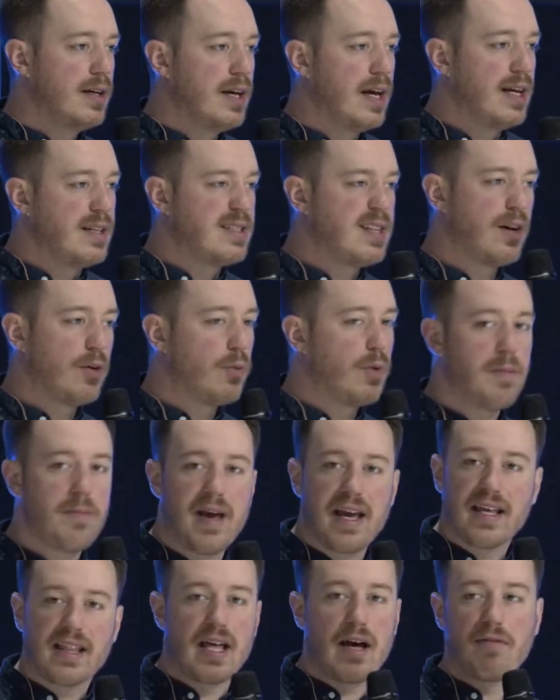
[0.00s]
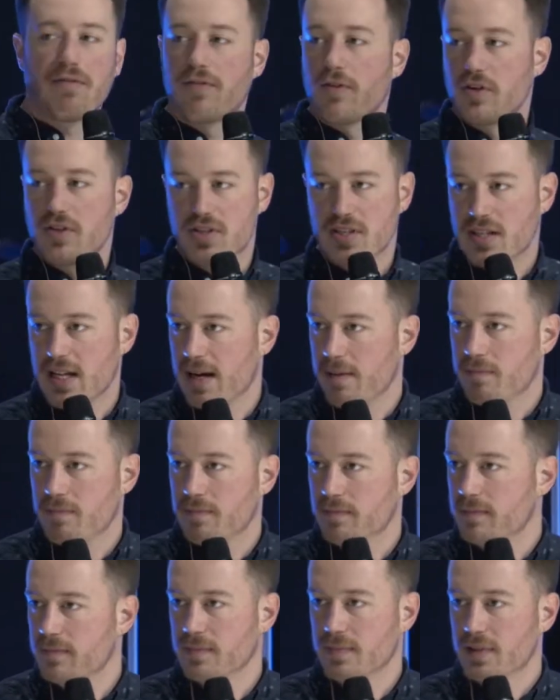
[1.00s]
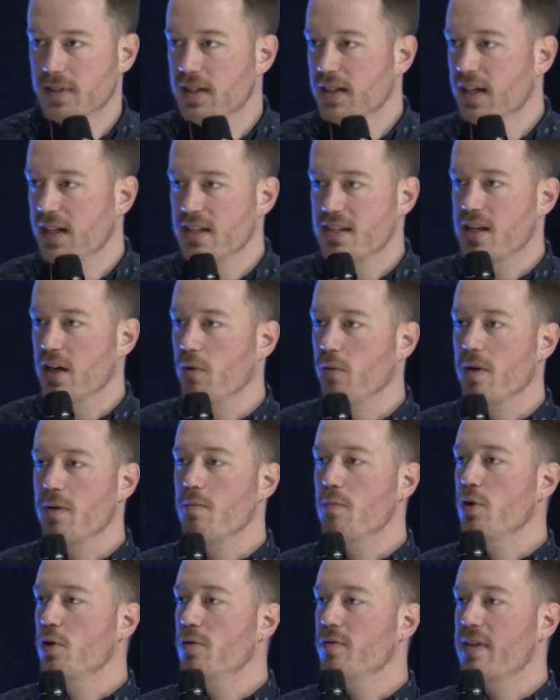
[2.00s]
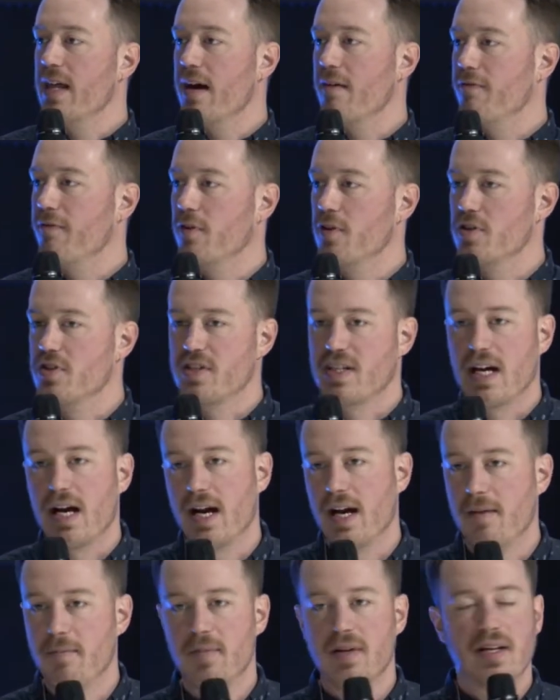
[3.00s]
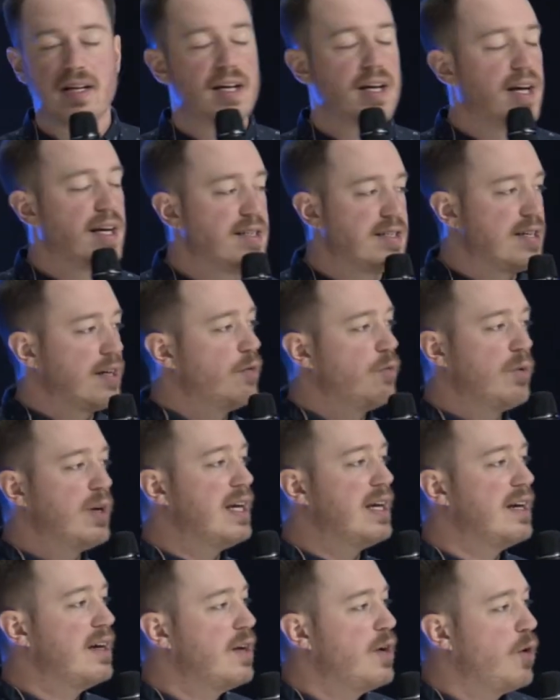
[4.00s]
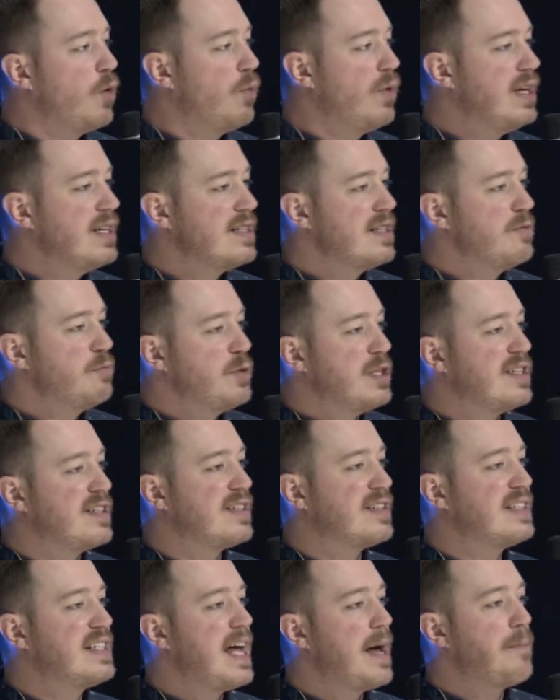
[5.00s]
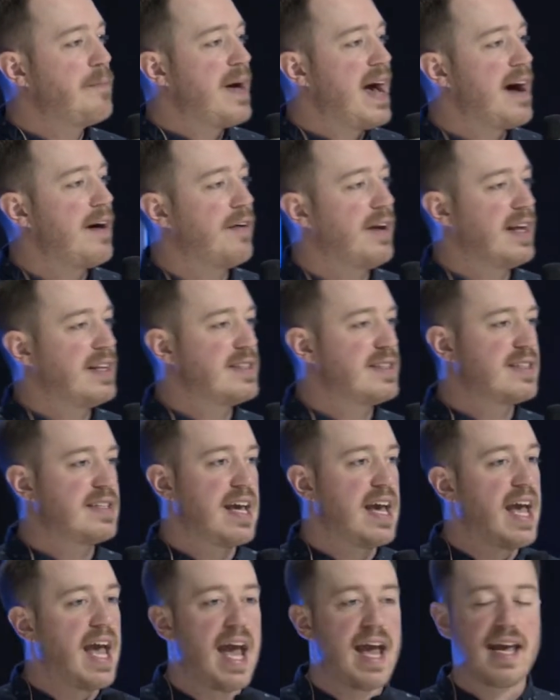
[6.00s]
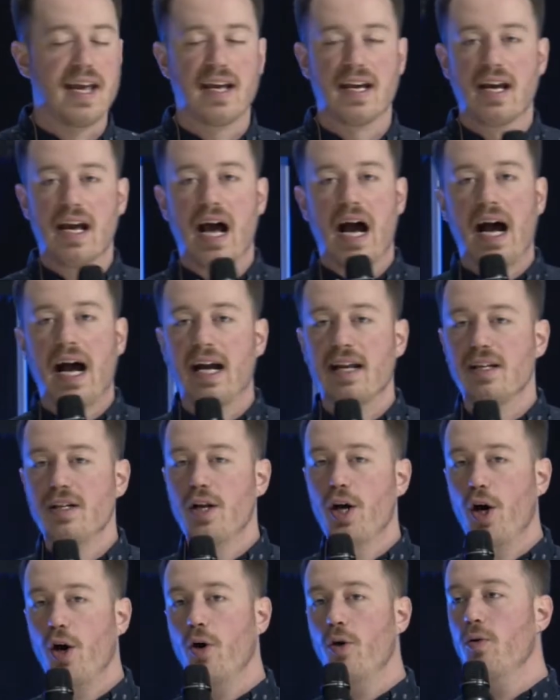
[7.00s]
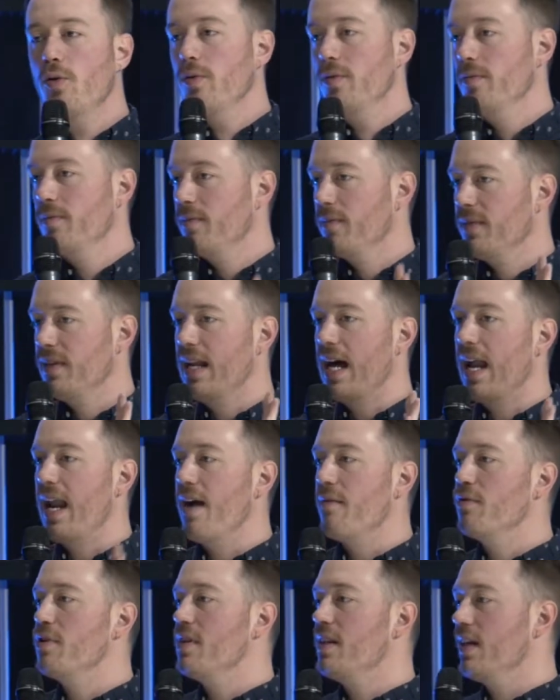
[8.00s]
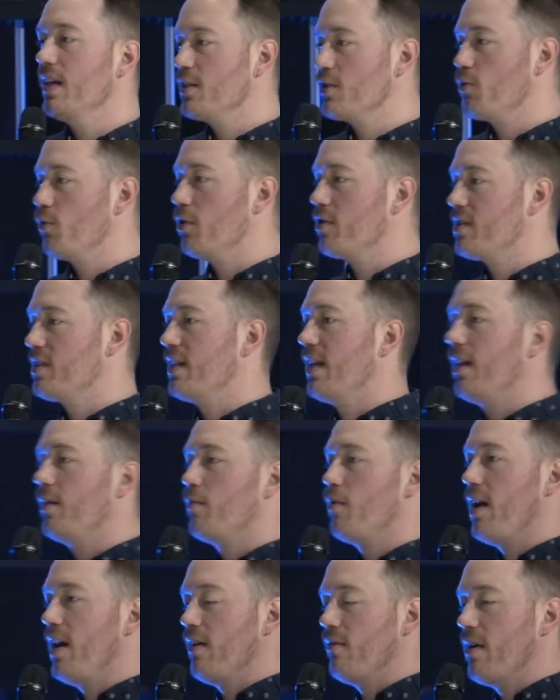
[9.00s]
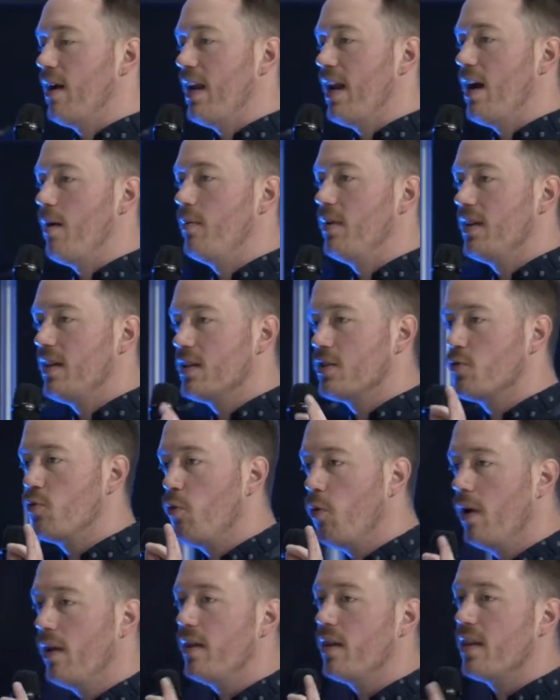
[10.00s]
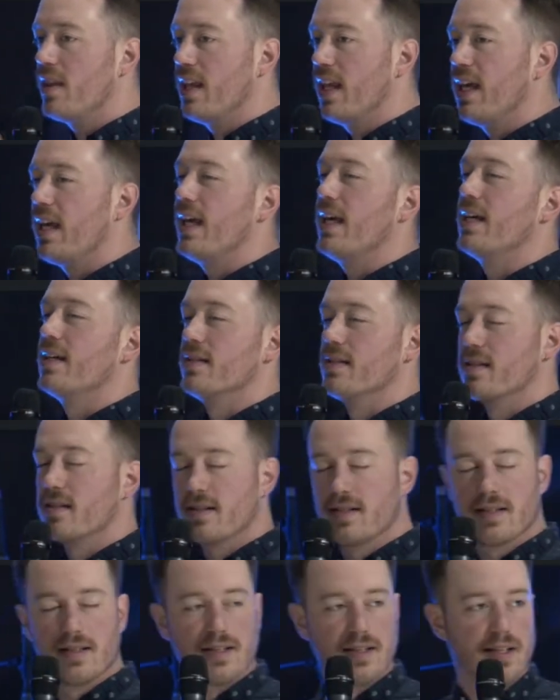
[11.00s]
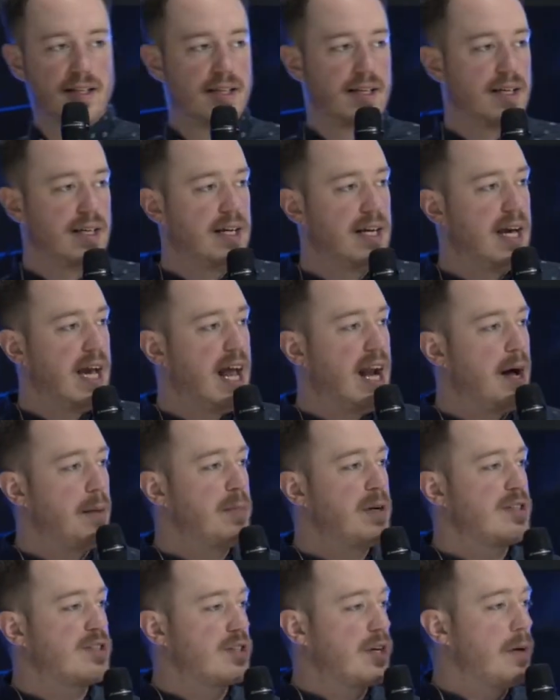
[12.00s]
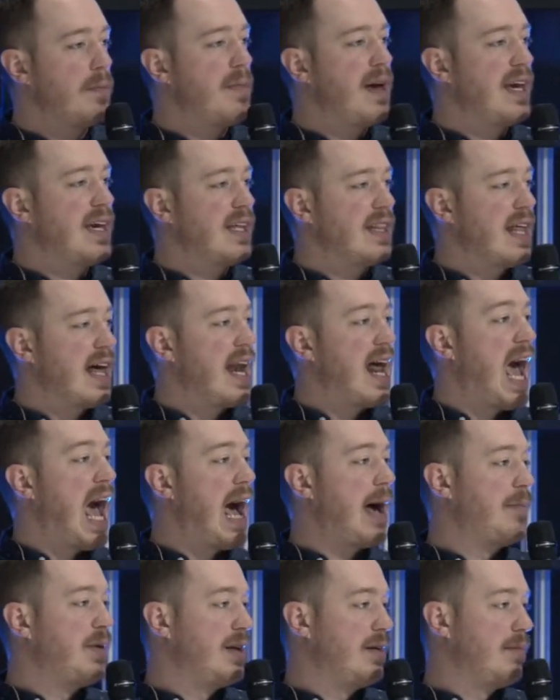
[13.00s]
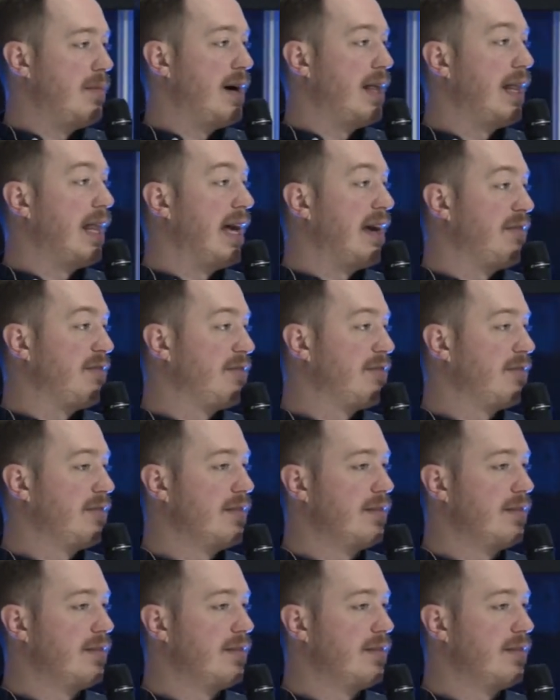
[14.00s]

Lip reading: until we make that first step, until we move that first time, until we step out and say, hey, I know not everything is worth celebrating right now, but this one thing is. And I'm going to start making that a habit in my life.